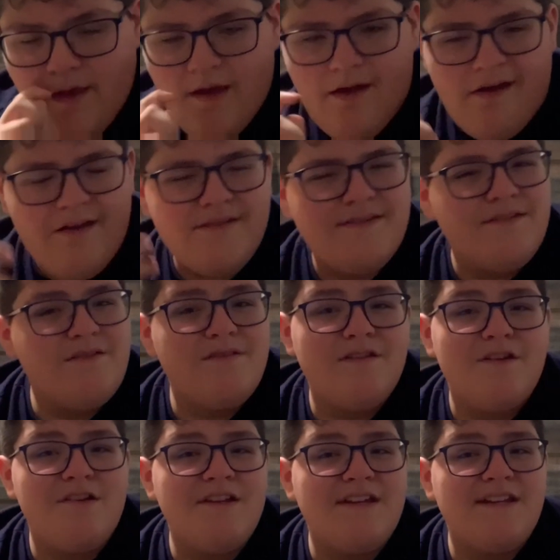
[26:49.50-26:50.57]
Also
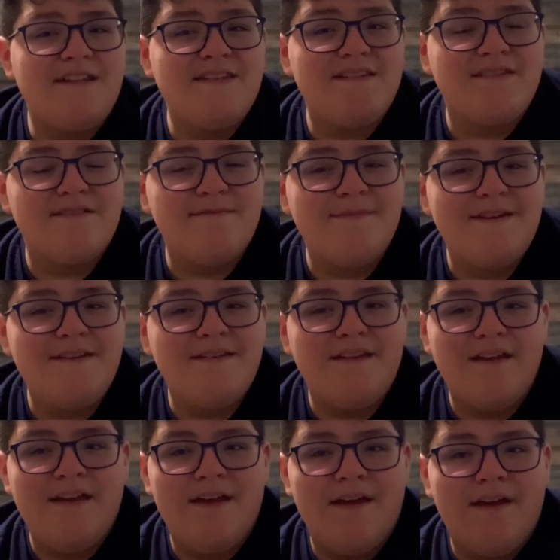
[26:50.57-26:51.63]
learning an instrument,
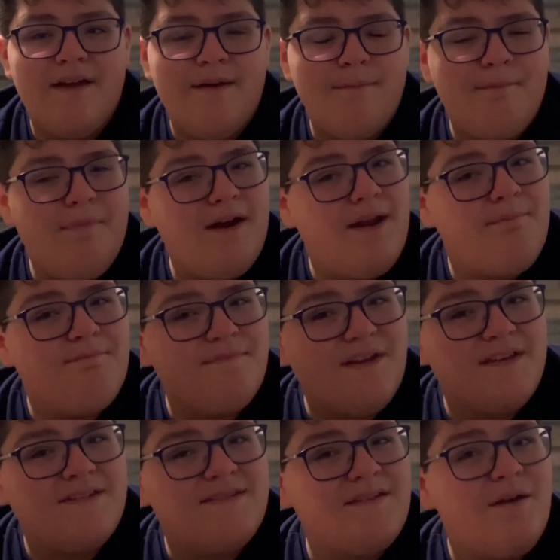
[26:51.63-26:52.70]
but I'm
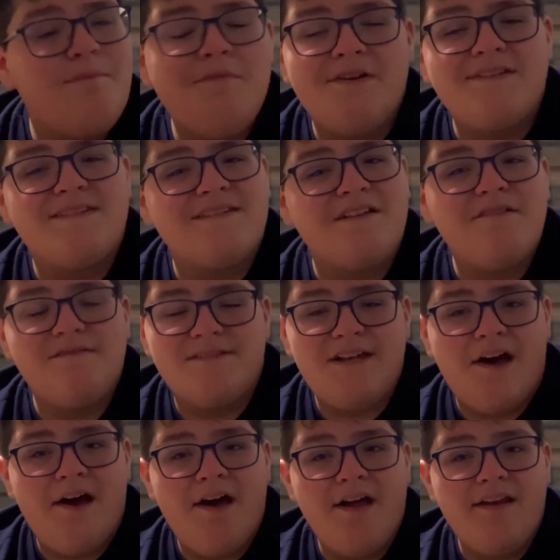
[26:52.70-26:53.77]
like somewhat
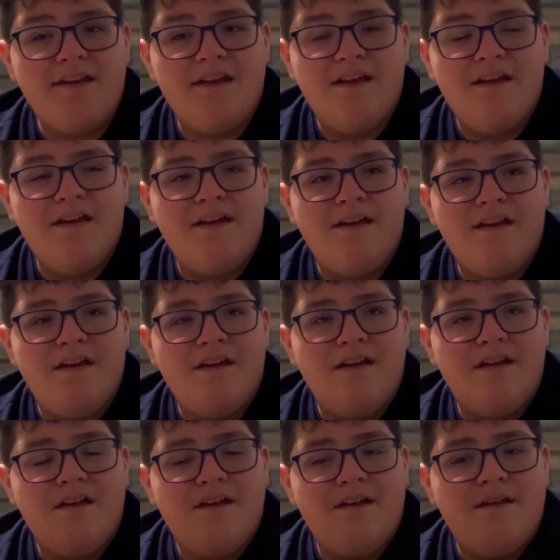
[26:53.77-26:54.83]
self-taught.
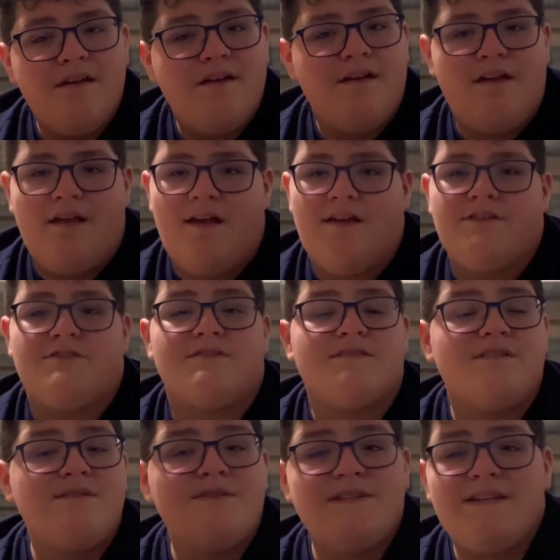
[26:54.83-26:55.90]
I
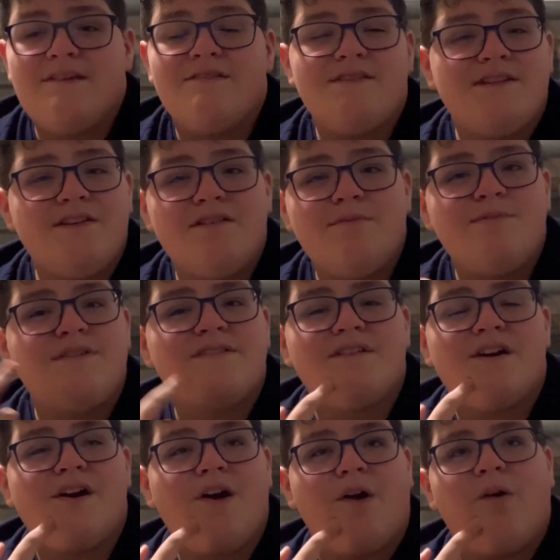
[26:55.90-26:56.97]
just use YouTube,
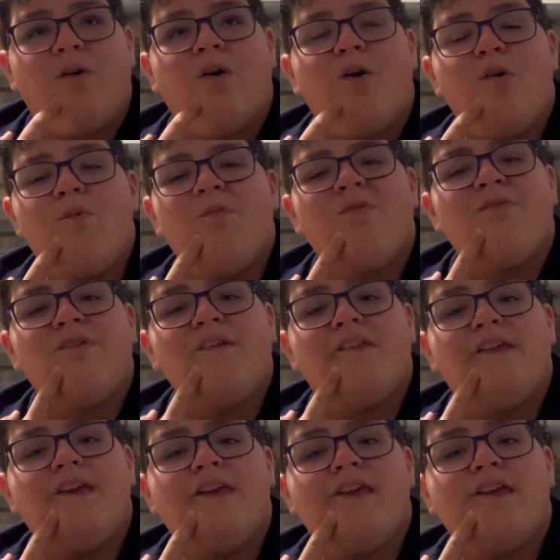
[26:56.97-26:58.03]
so
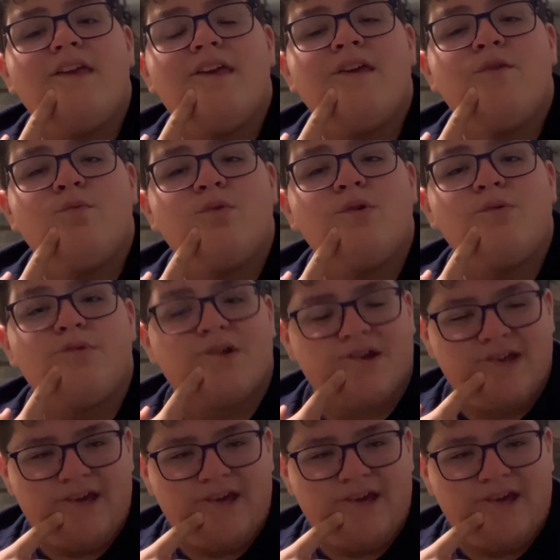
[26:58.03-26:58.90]
hopefully it will work.